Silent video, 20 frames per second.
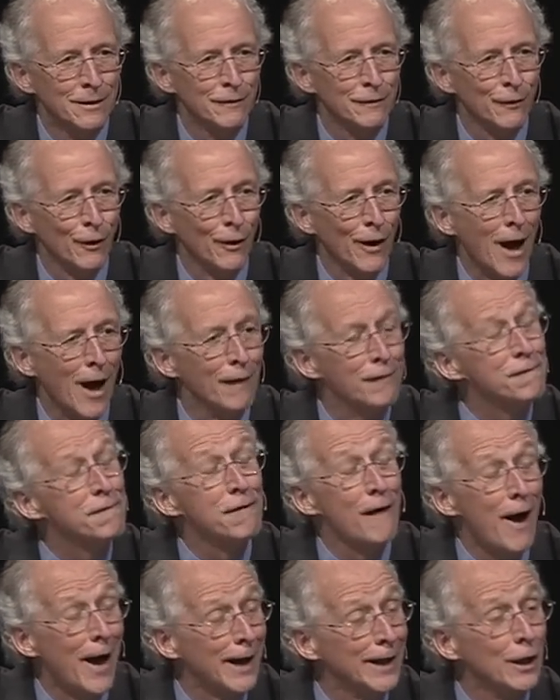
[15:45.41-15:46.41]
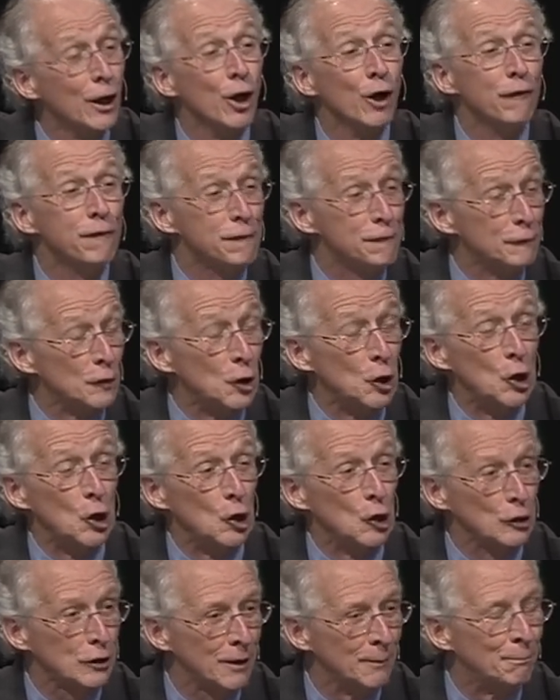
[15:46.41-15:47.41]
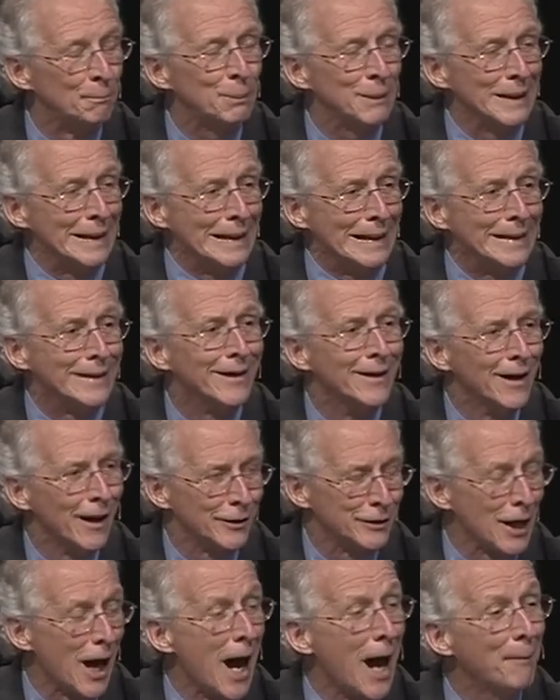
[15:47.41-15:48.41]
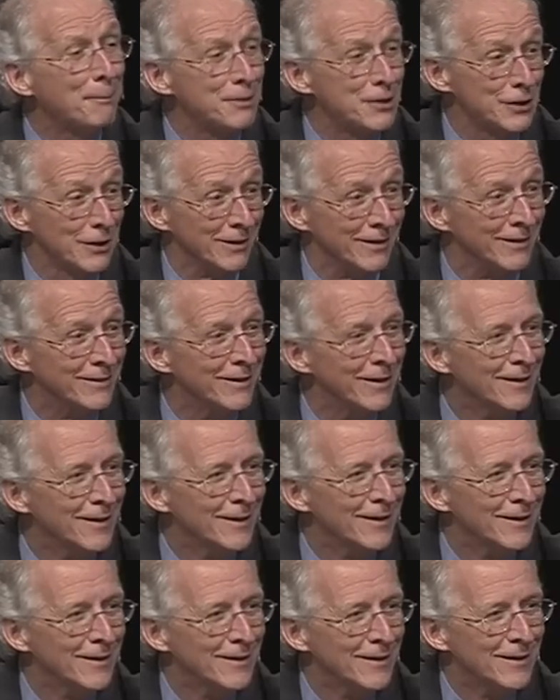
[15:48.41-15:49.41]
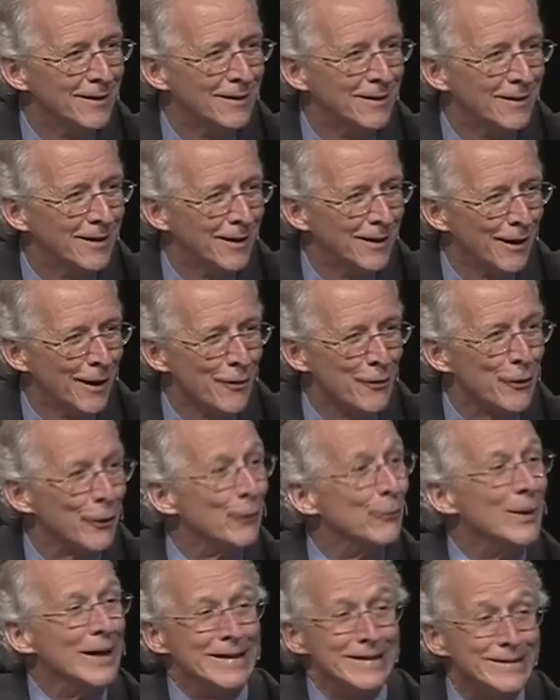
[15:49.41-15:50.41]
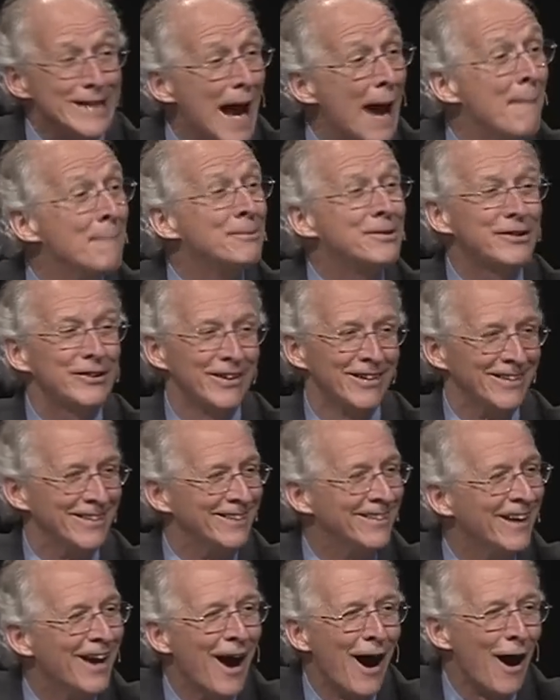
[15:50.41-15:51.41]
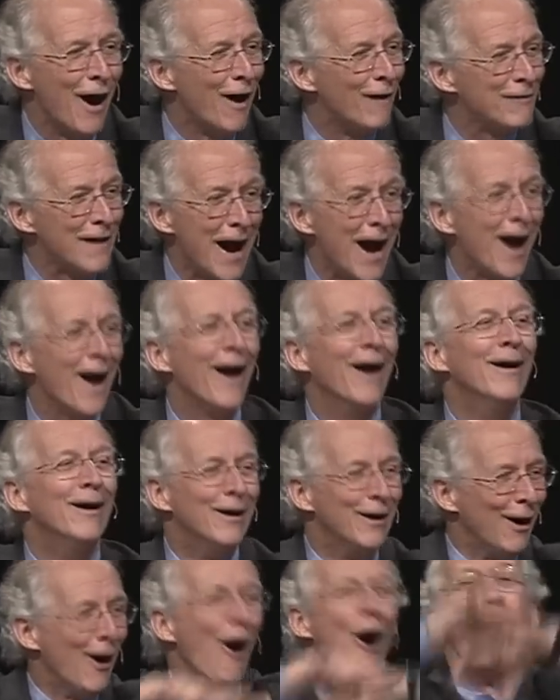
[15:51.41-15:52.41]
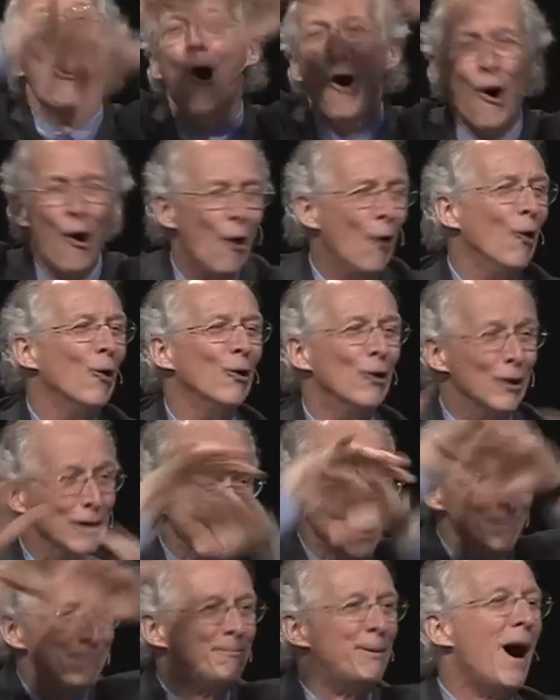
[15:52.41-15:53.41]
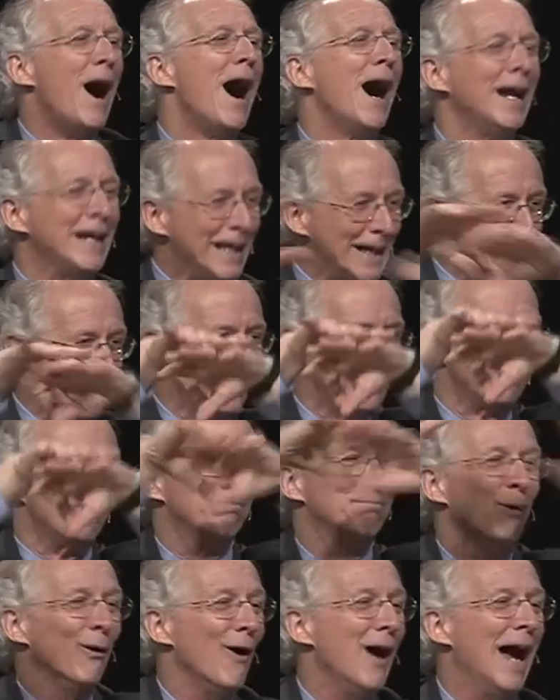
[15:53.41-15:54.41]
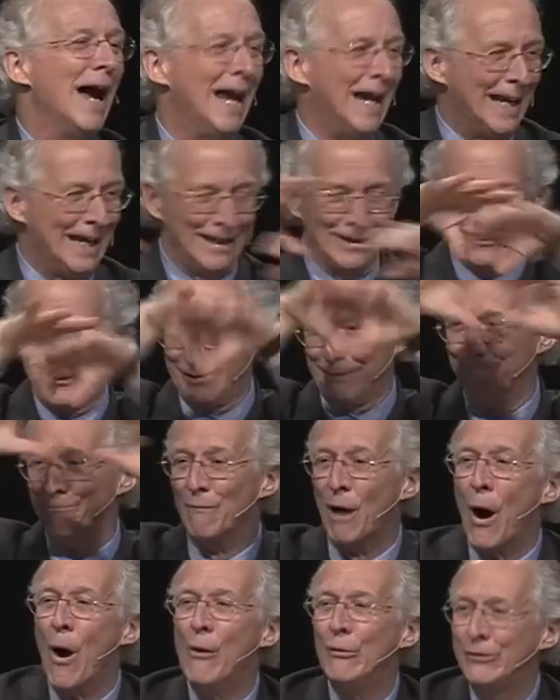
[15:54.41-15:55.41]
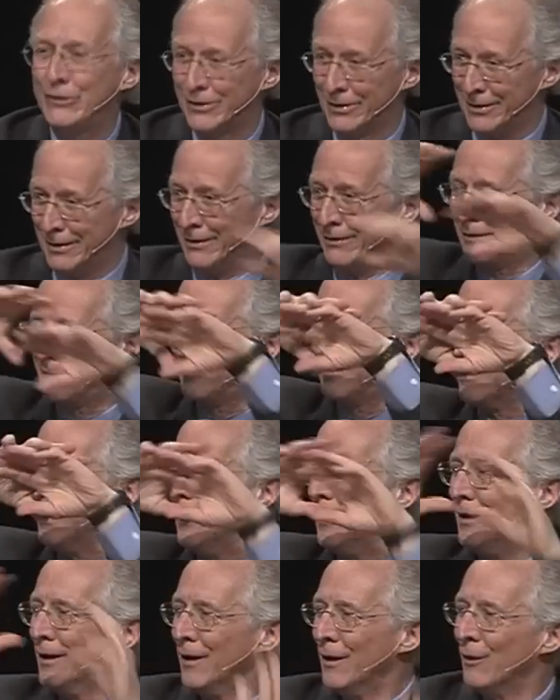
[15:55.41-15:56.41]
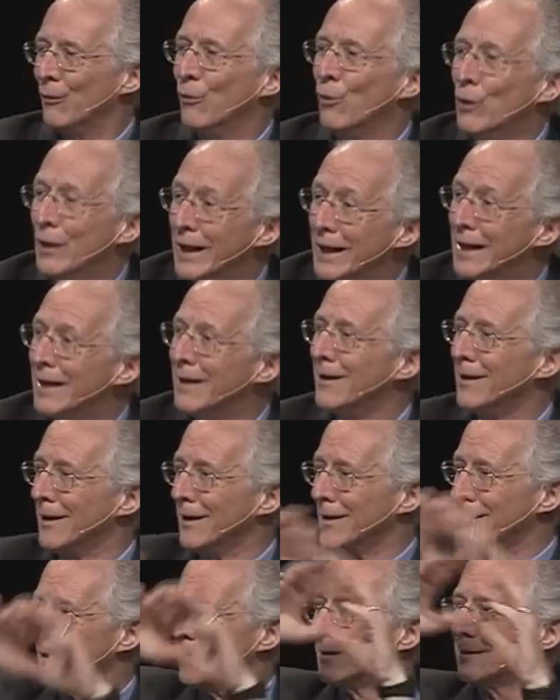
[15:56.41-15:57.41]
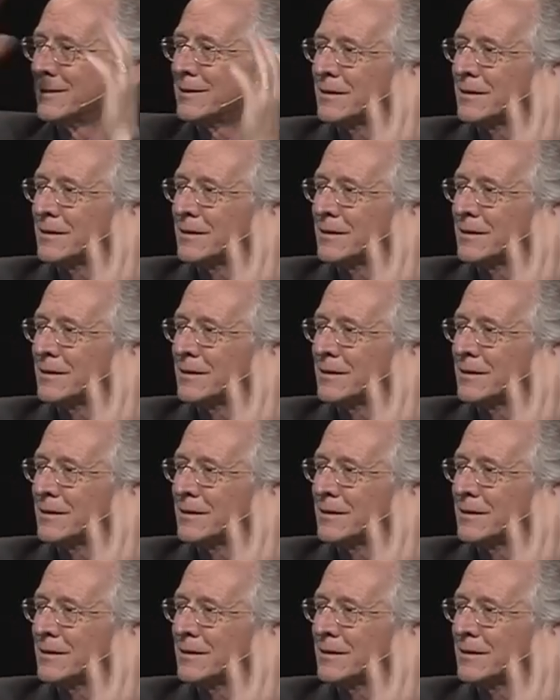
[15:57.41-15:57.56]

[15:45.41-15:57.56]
for our final, full, complete adoption, the redemption of our whole bodies, brains, emotions, will.